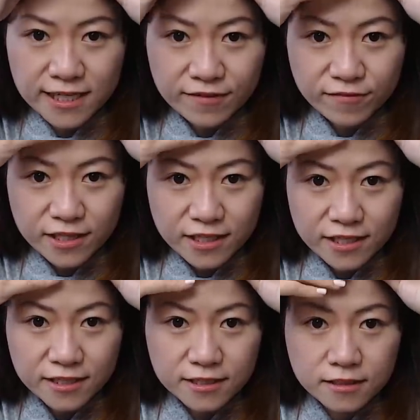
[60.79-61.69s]
See, you just
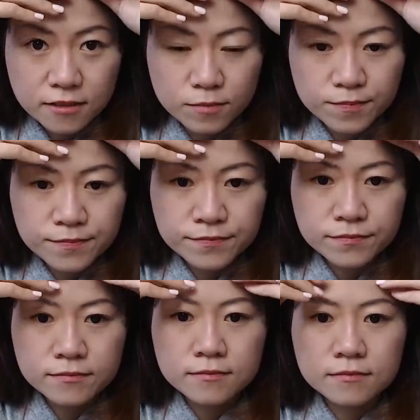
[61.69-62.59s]
put it in just like
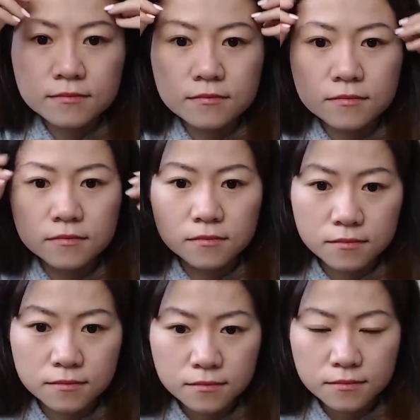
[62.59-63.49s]
this, curl your hair up
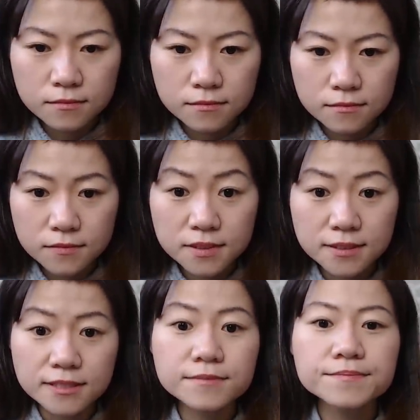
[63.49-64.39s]
around it, let it sit,
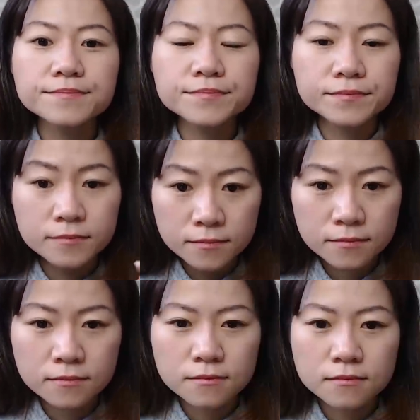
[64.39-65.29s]
and just
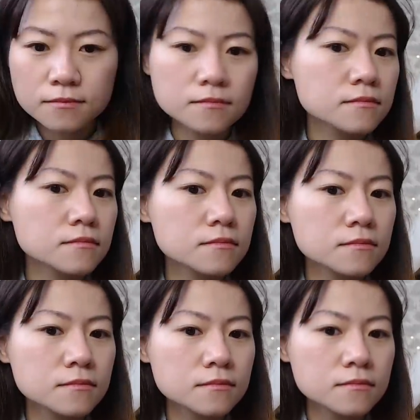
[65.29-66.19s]
like that,
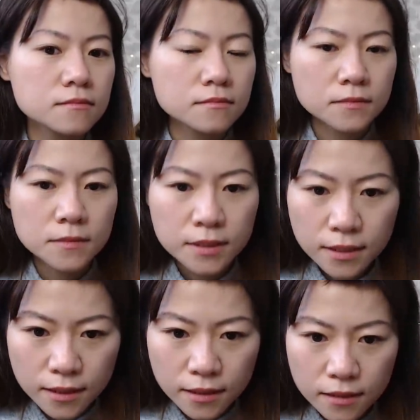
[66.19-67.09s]
hair's out of the way.
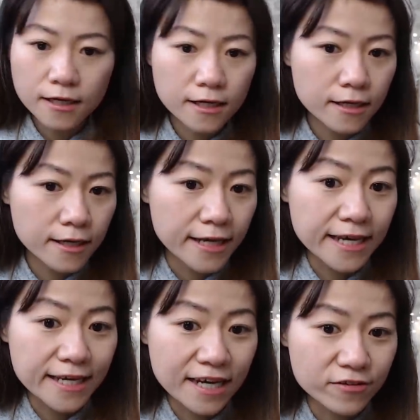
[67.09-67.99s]
When we're done, hair will be
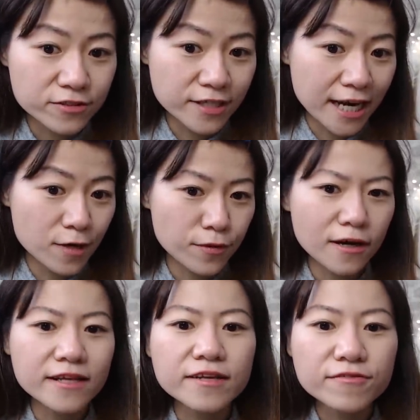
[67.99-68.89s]
curled too.
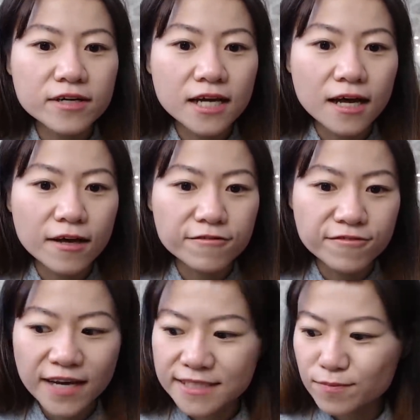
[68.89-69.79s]
It's
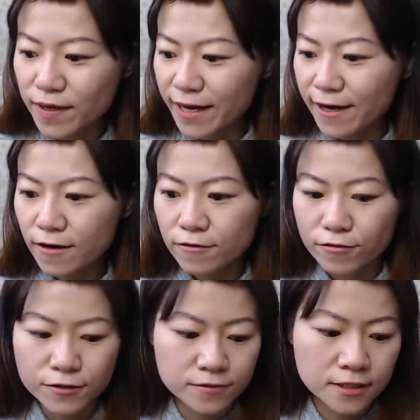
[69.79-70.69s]
great, saves you time
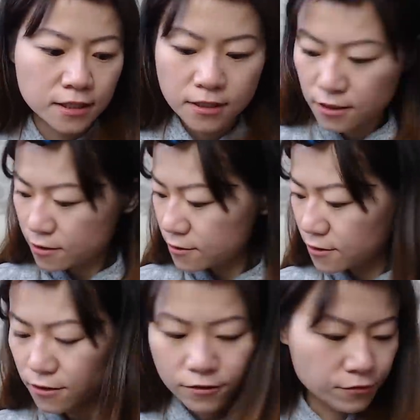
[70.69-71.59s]
with a curling
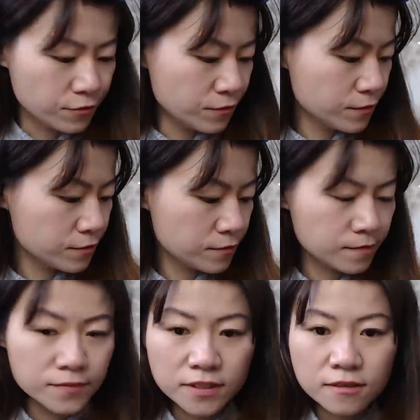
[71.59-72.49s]
iron and all that good
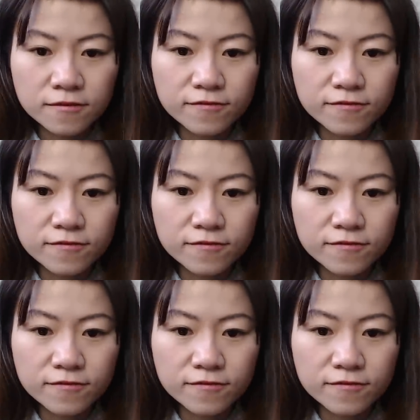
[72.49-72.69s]
stuff.